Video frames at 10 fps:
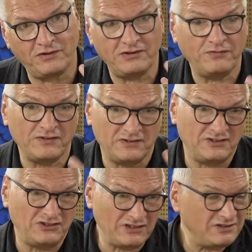as if
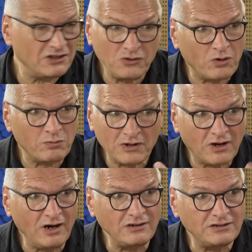it's just a normal
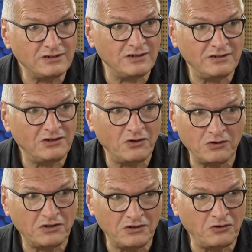country,
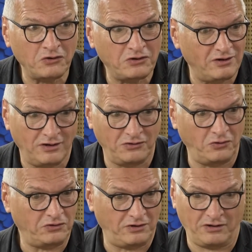not
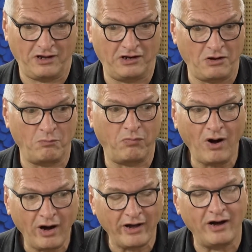an
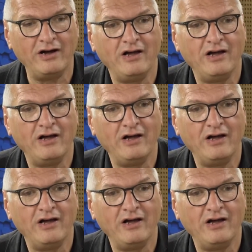empire.